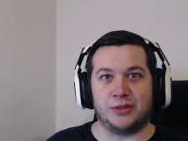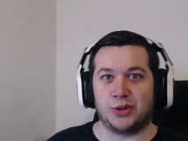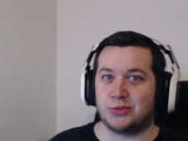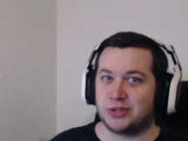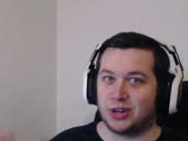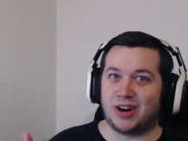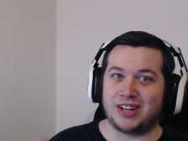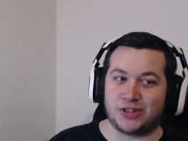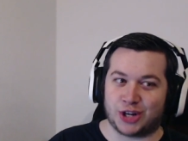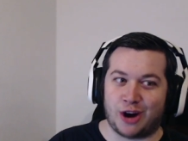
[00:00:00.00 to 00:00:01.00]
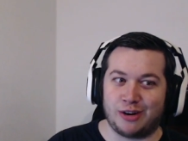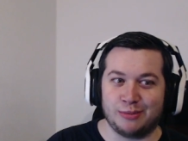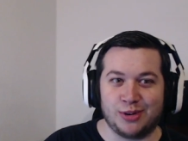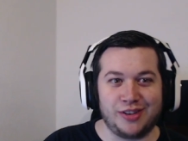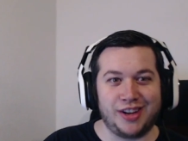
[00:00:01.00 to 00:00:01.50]
which was a great scary
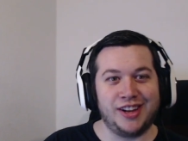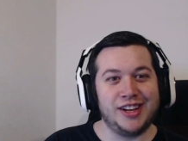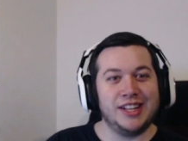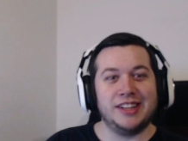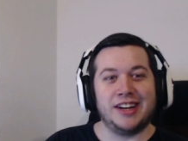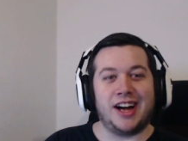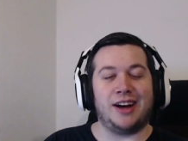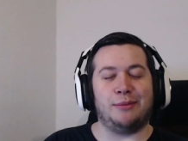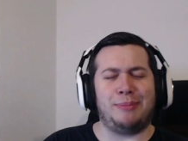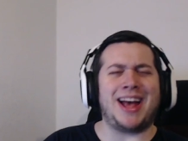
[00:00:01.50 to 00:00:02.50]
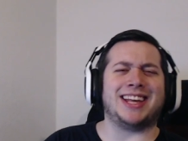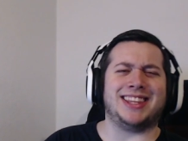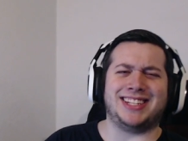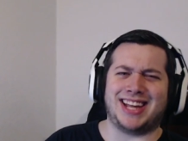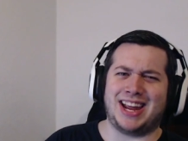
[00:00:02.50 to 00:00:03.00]
movie uh, back in the
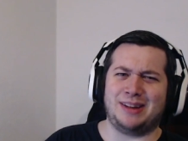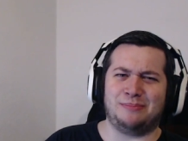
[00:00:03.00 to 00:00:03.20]
day.